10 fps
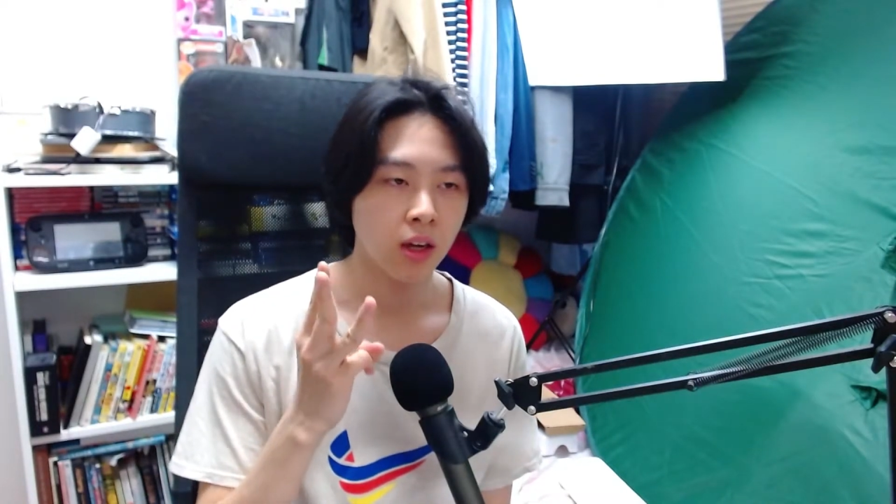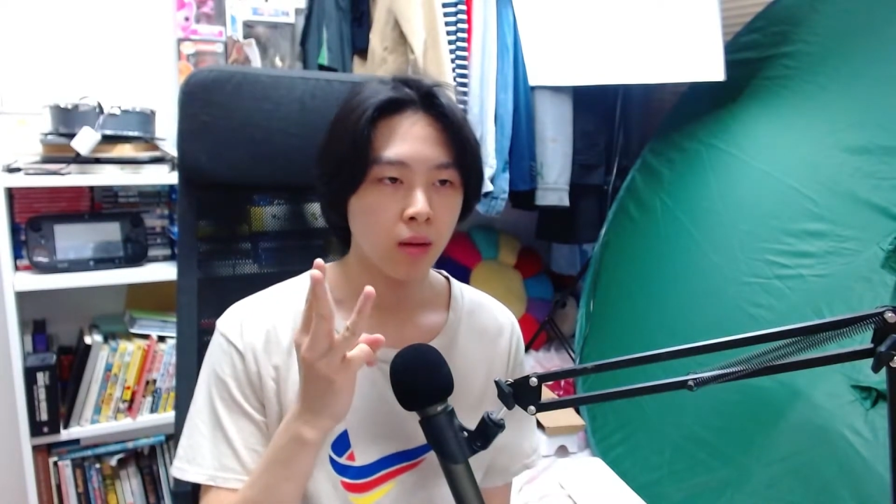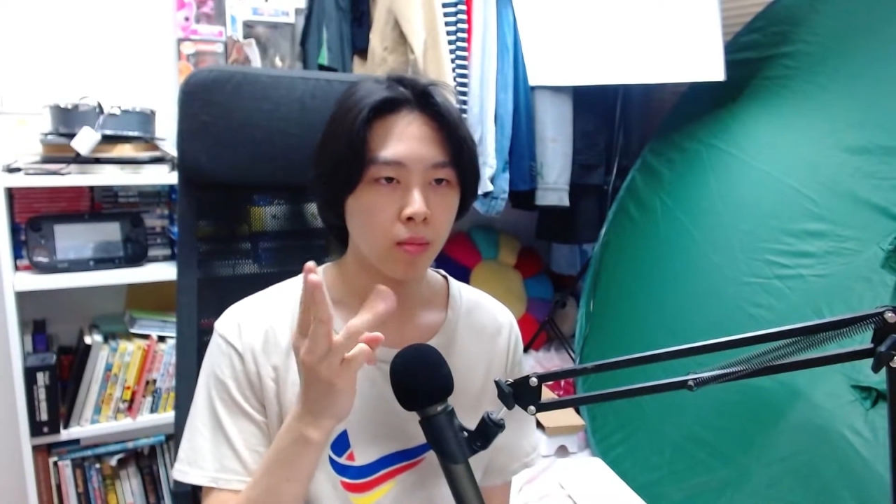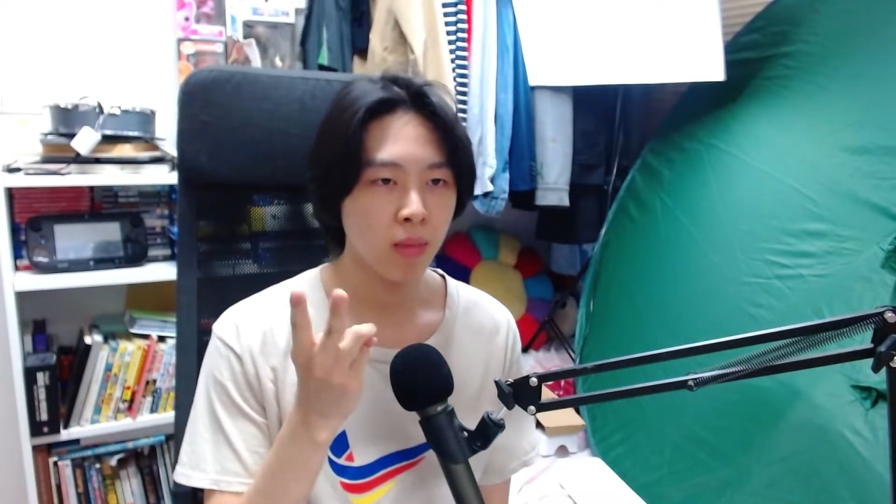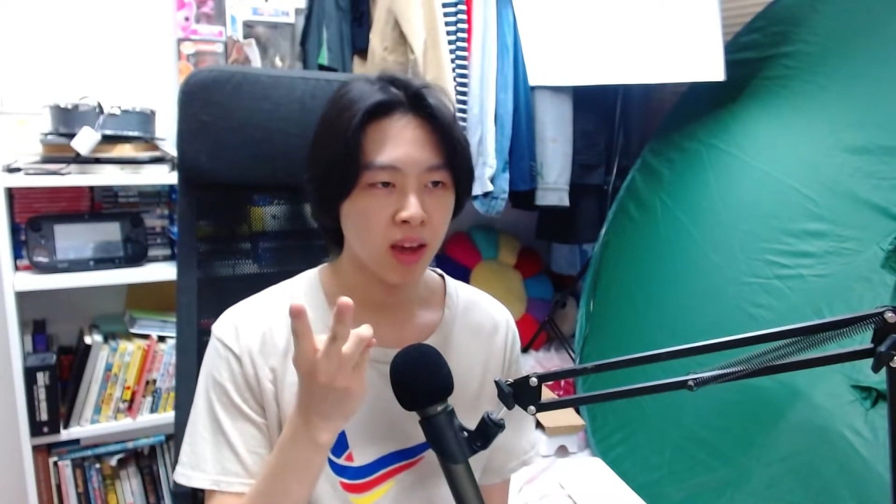
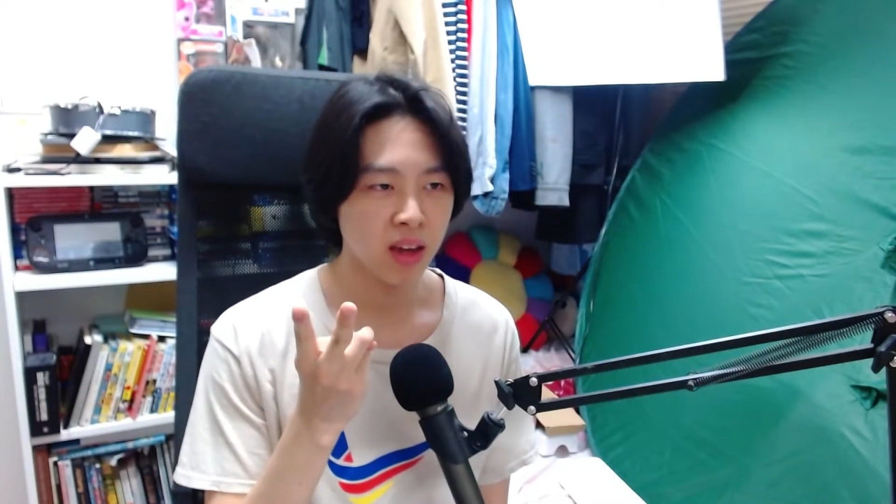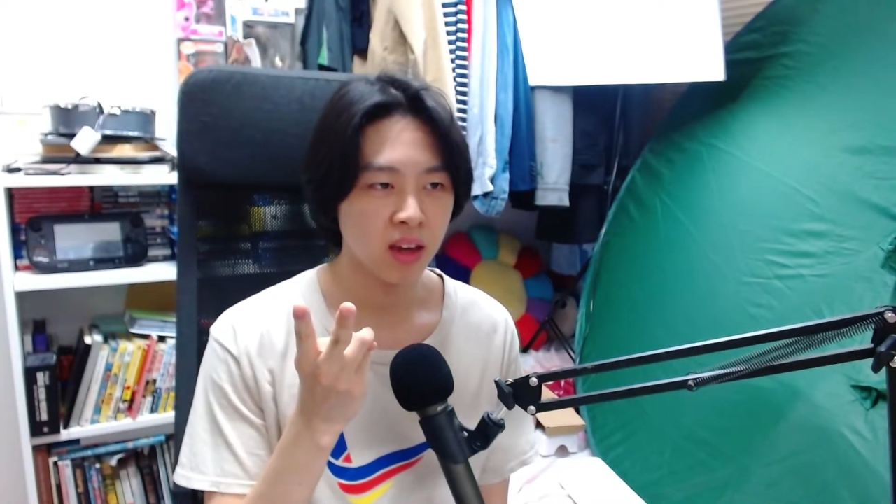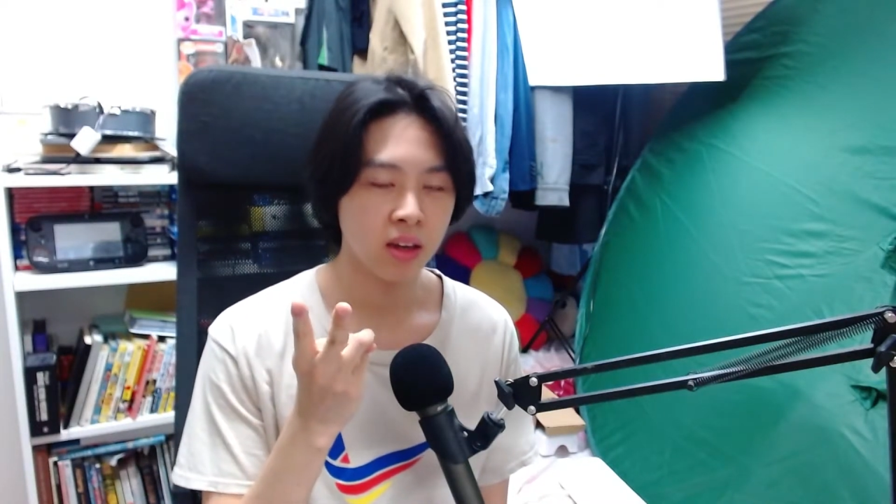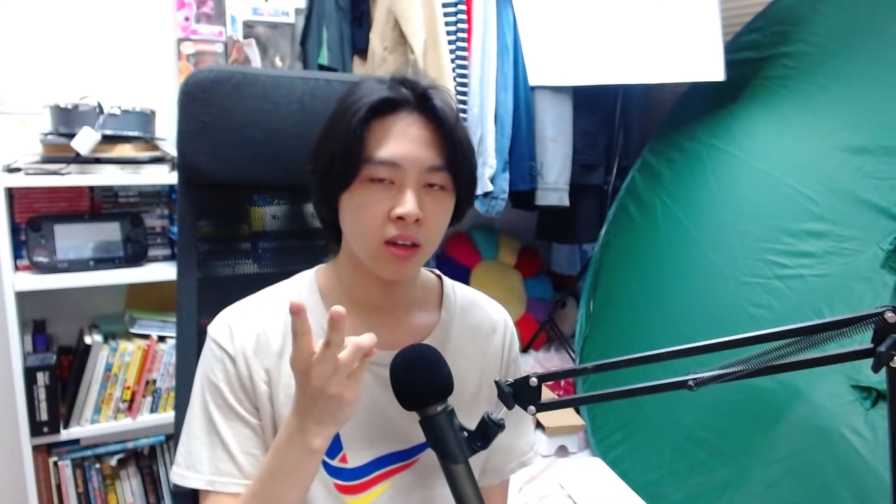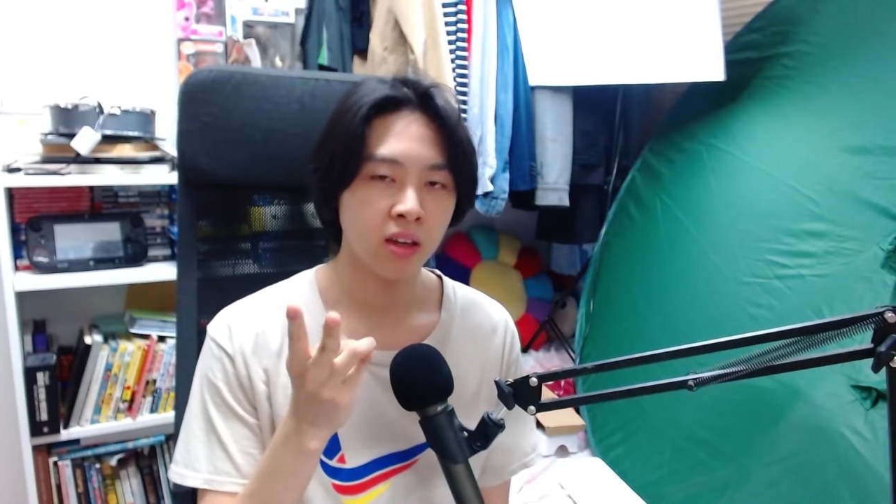Meh,
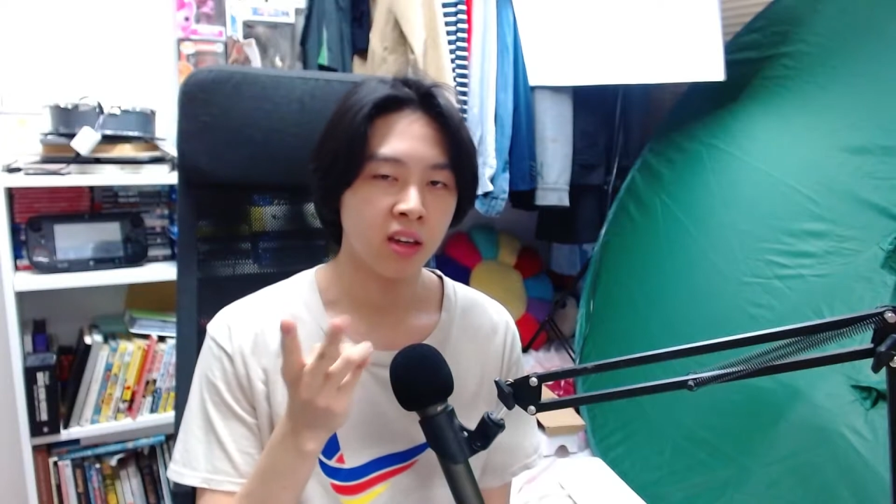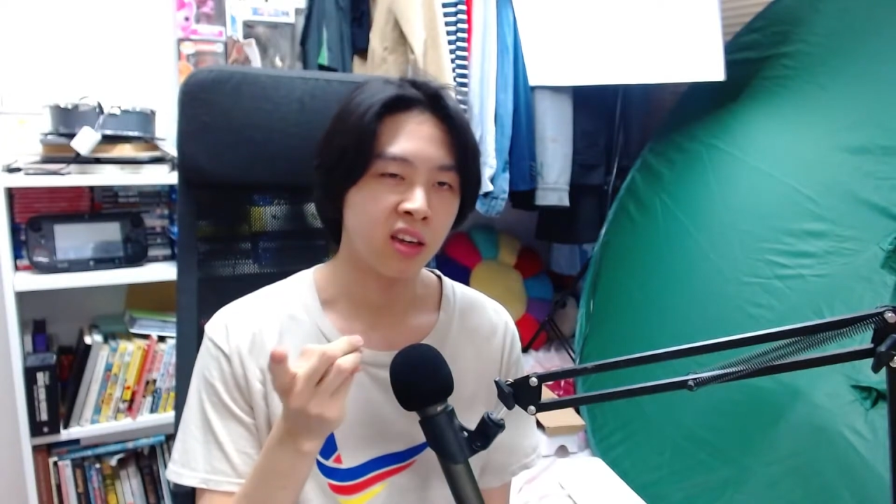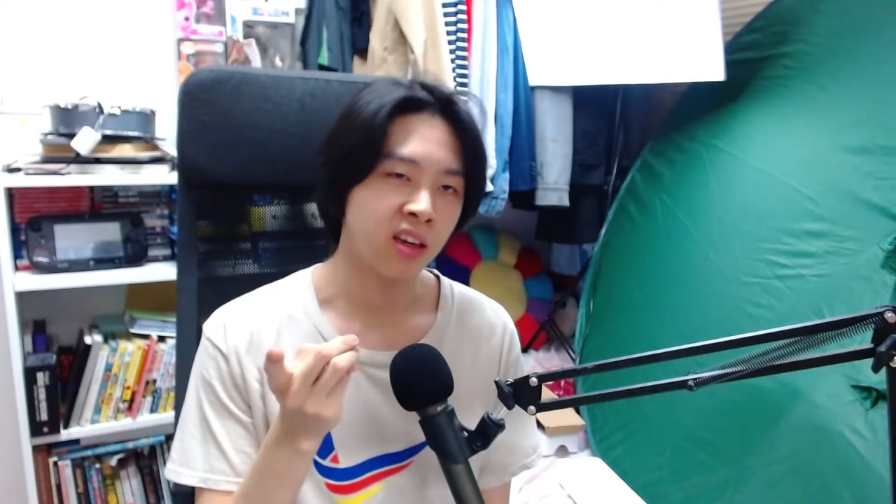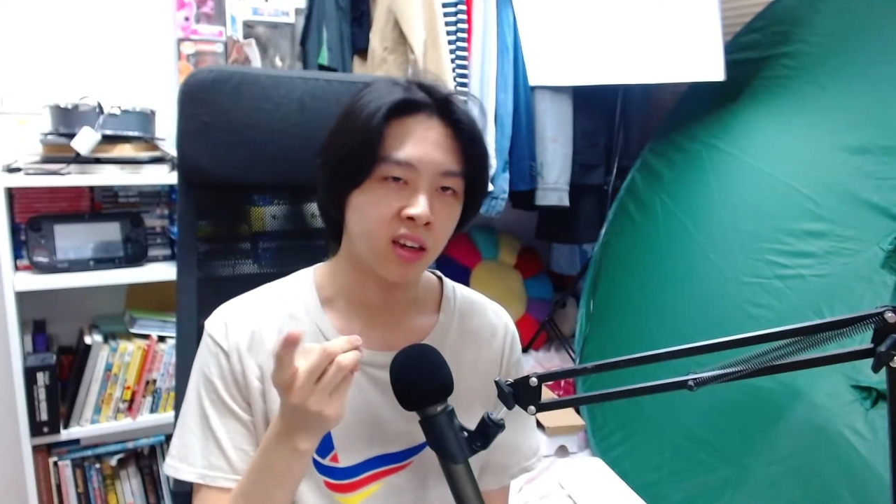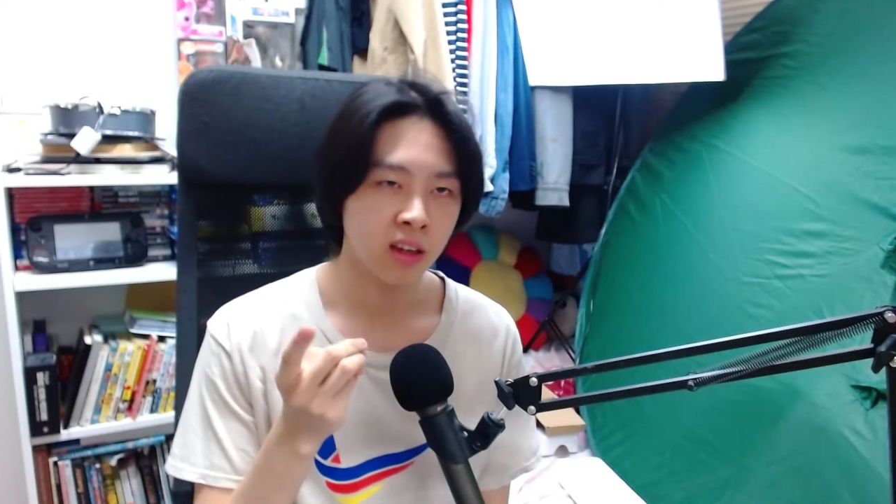eh,